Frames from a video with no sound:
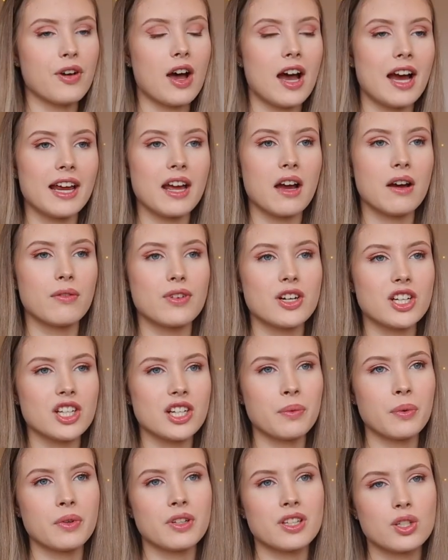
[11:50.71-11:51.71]
I
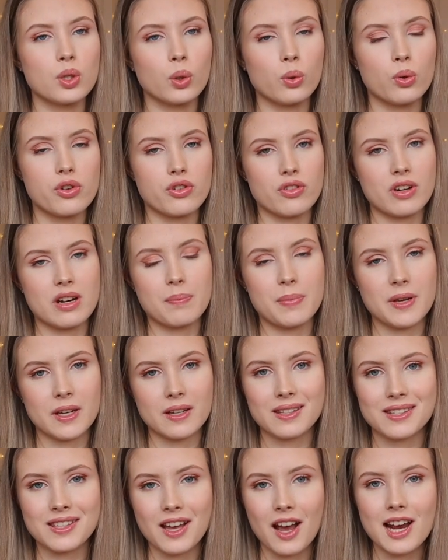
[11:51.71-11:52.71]
originally wanted to order in a
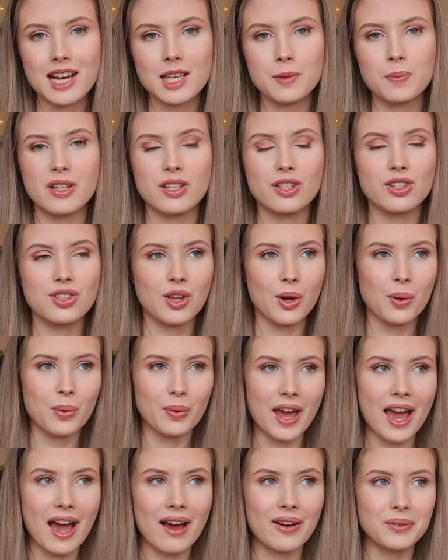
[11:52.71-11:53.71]
bigger size, but it's
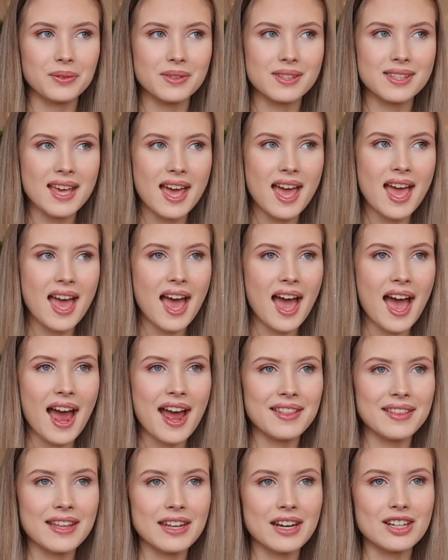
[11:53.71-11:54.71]
sold out.
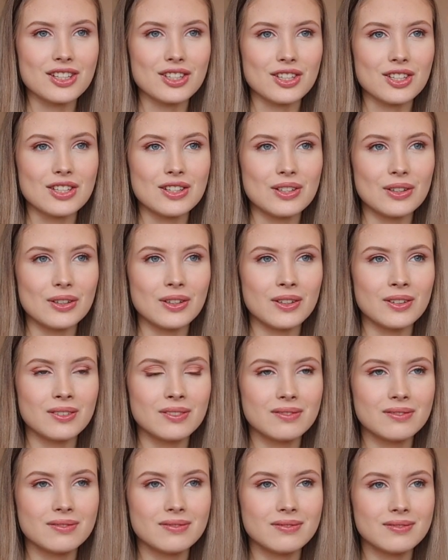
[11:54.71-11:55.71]
And then I just thought,
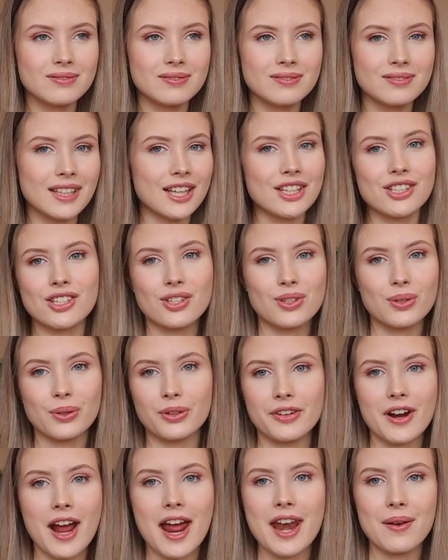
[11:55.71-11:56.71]
let's just
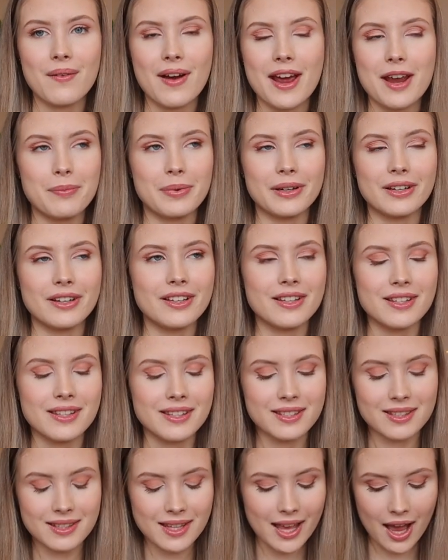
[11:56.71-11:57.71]
order it anyway
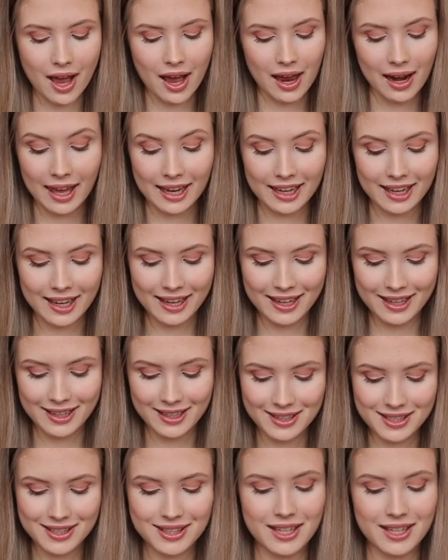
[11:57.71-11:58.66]
because I like it.